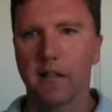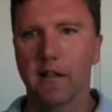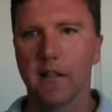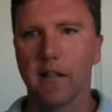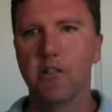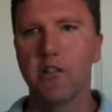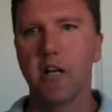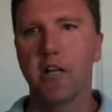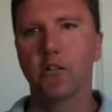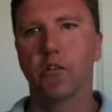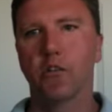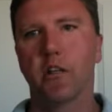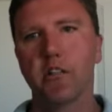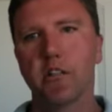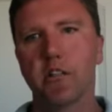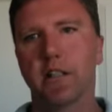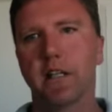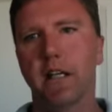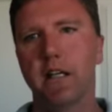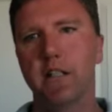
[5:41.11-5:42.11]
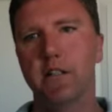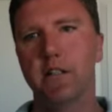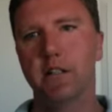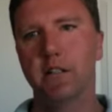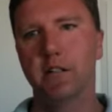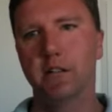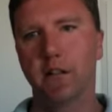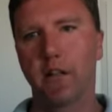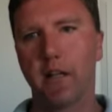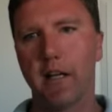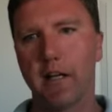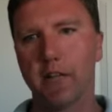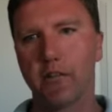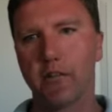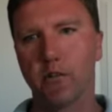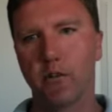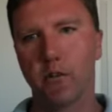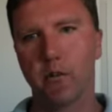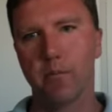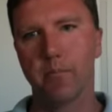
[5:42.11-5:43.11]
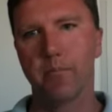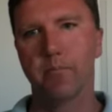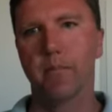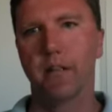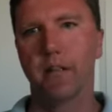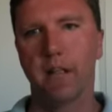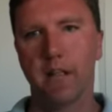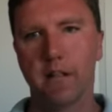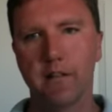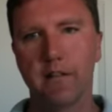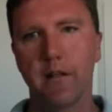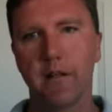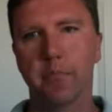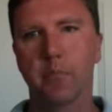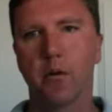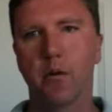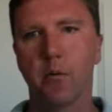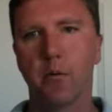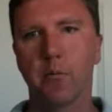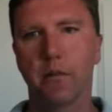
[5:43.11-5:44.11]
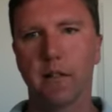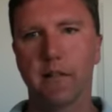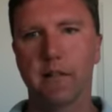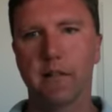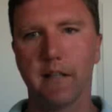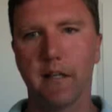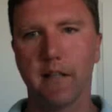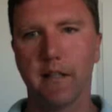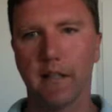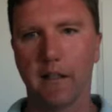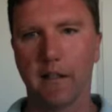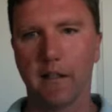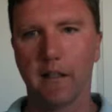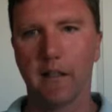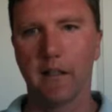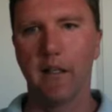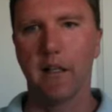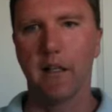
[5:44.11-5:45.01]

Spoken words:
the general education classroom is the appropriate setting,